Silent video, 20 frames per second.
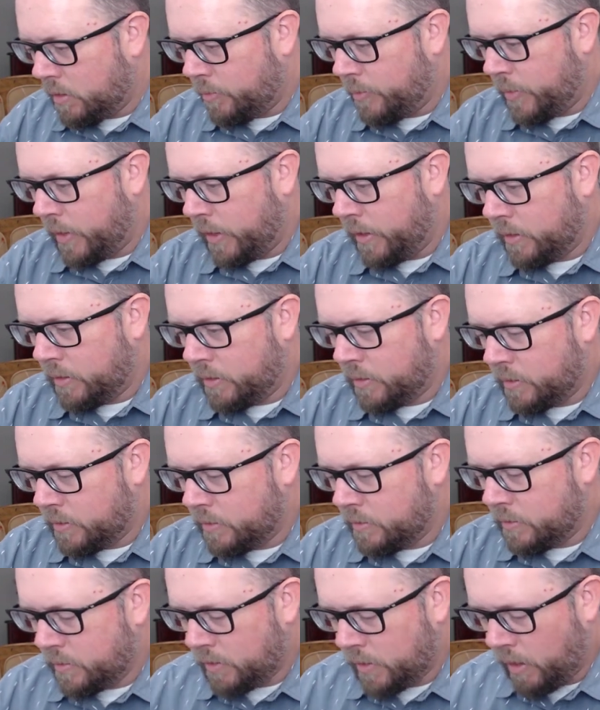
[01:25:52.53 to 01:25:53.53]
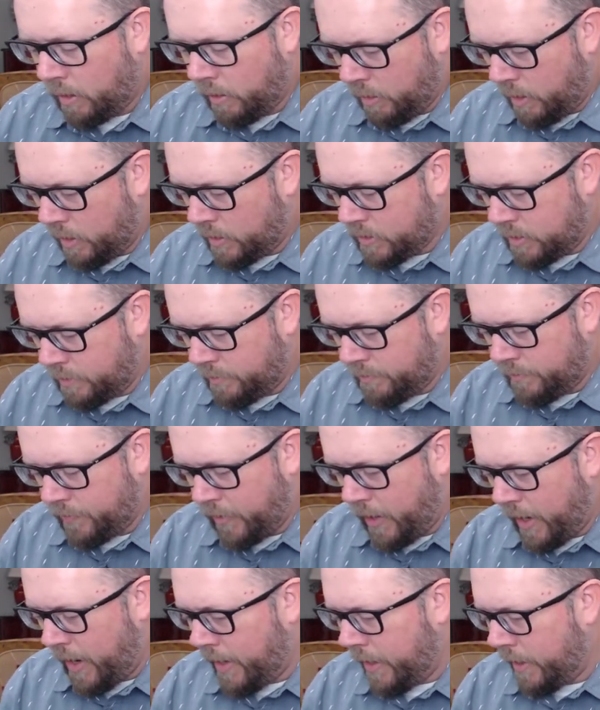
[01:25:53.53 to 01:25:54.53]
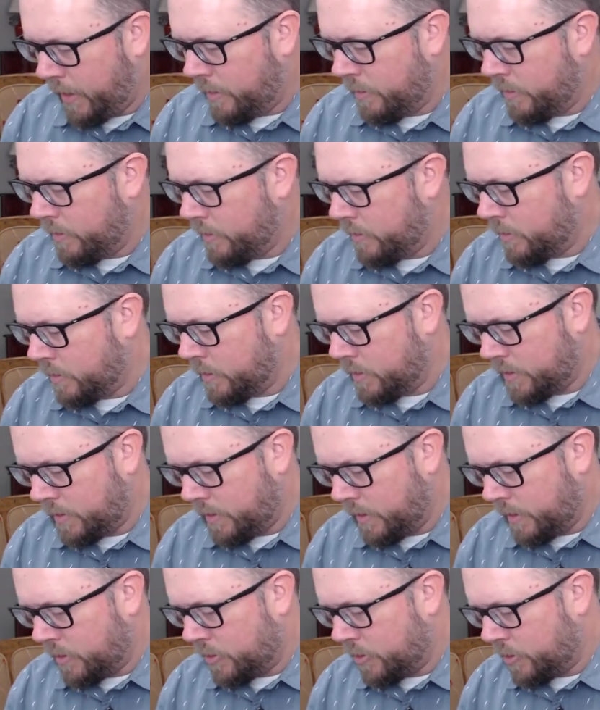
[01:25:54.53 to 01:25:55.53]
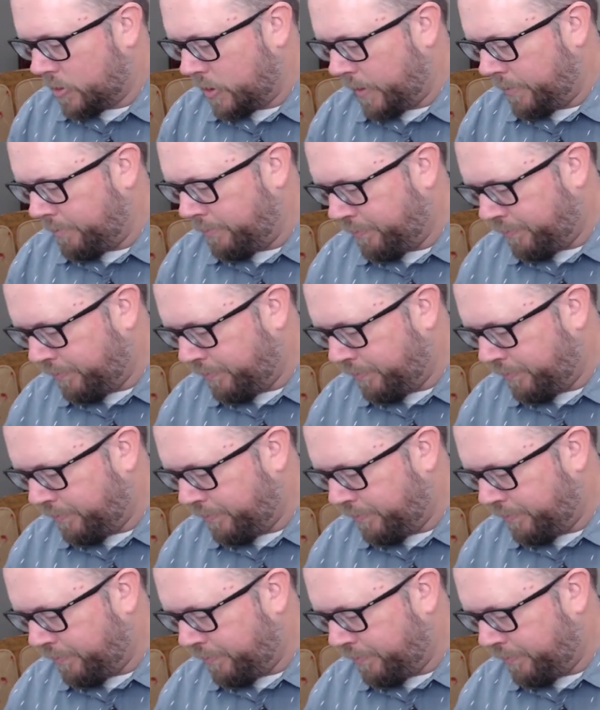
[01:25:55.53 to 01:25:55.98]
But y'all are awesome for hanging on Sticker Stream.